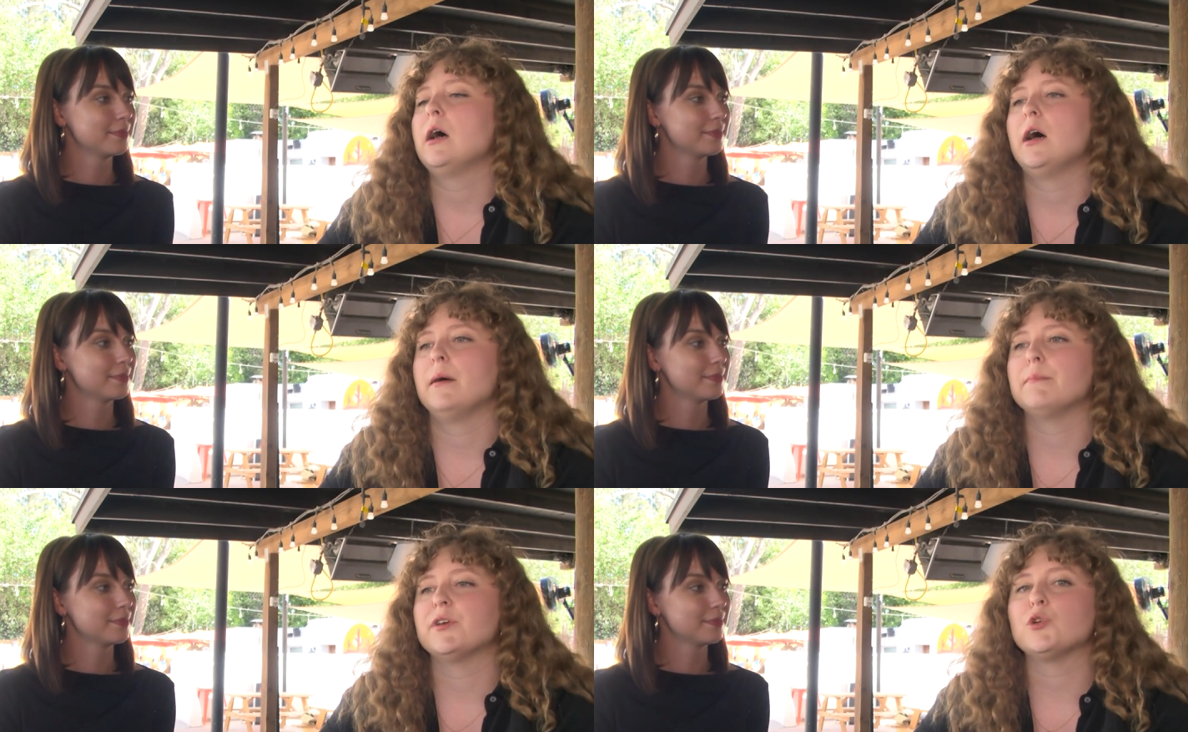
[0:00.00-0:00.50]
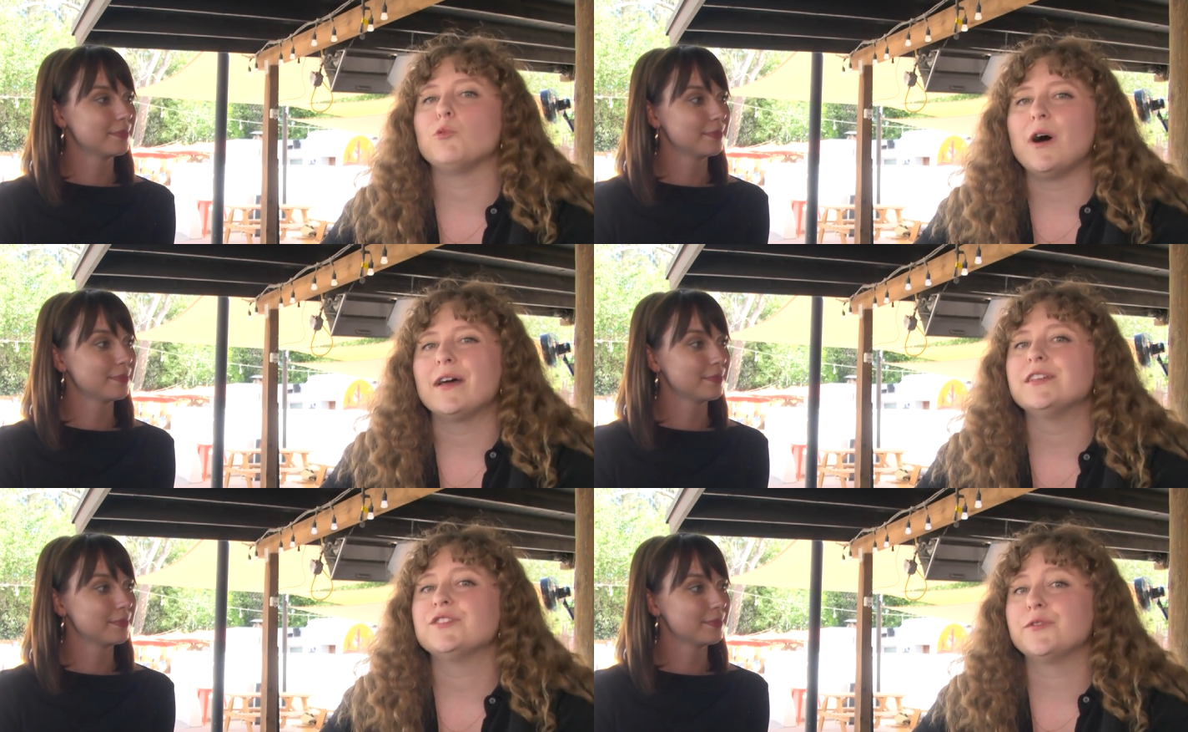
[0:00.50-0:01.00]
Speaker 1: Um, but the
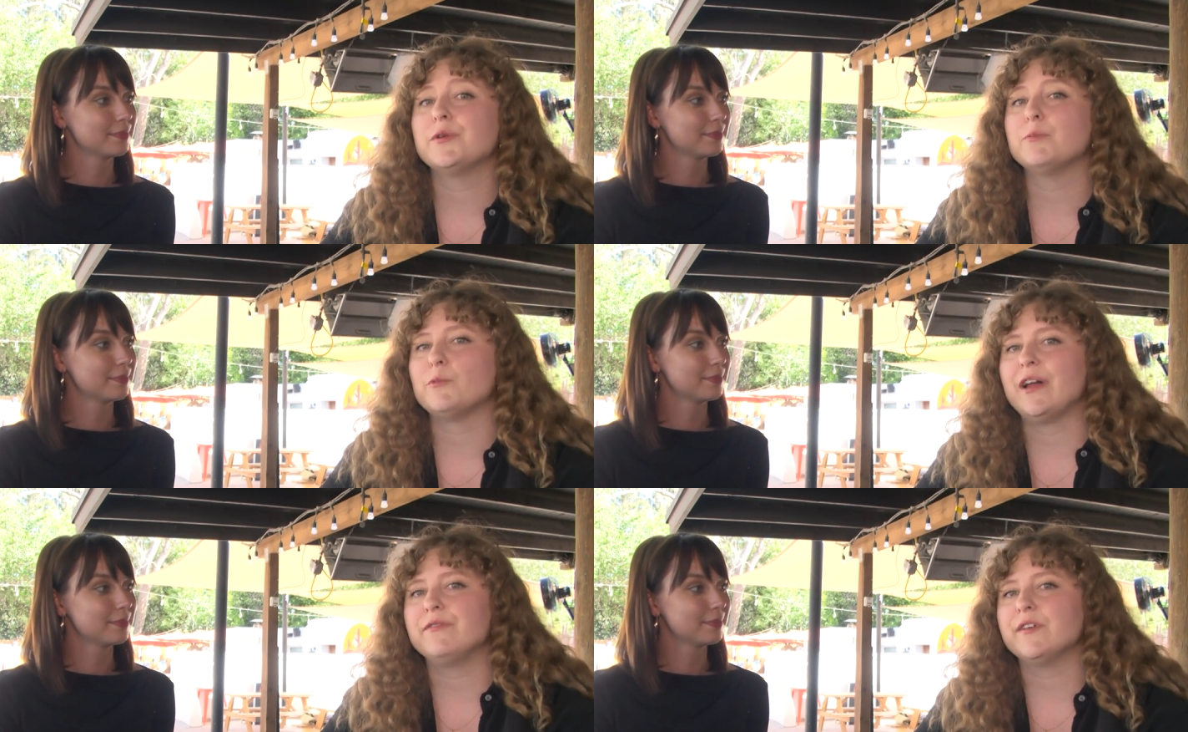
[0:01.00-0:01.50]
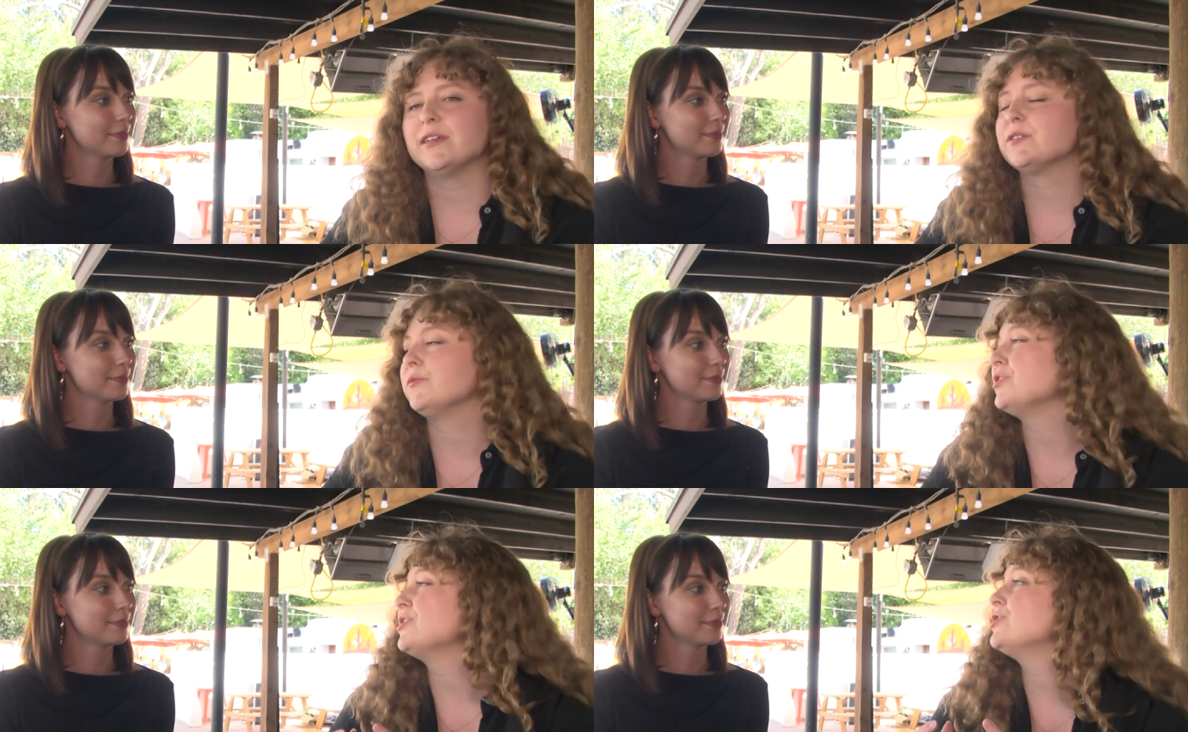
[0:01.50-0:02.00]
Juarez Food and Wine
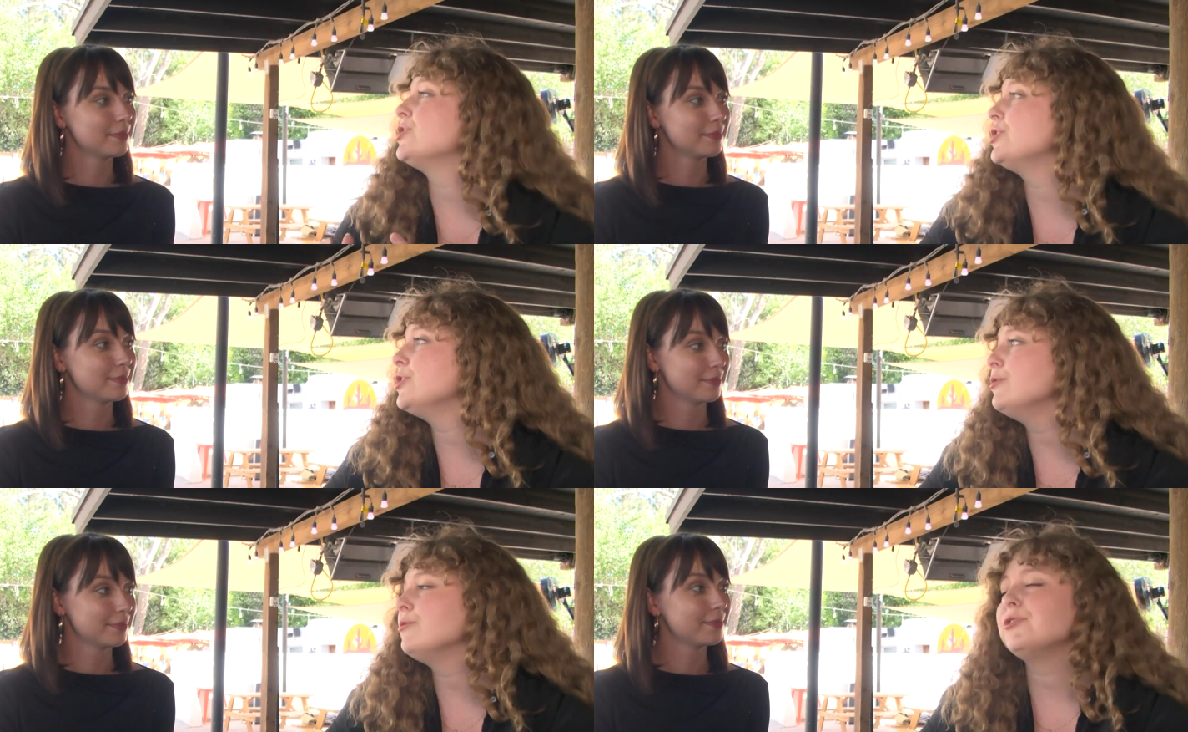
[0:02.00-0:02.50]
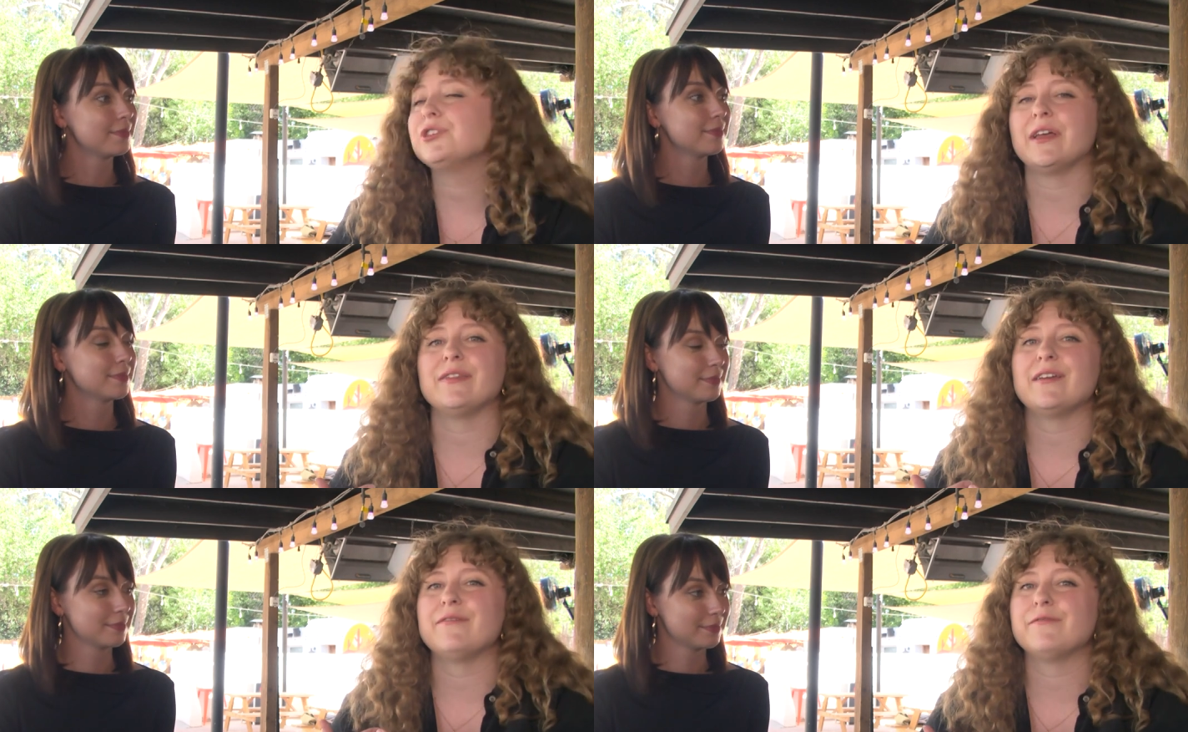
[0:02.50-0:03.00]
Festival is huge,
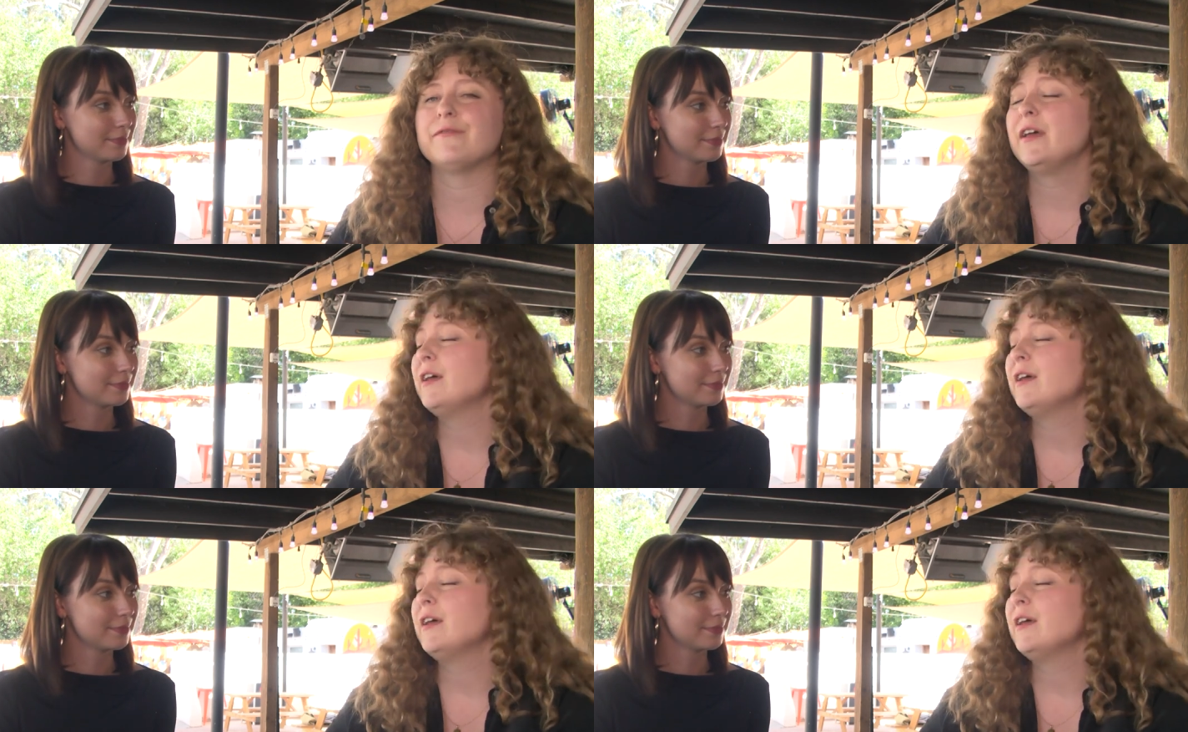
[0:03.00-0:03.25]
and they've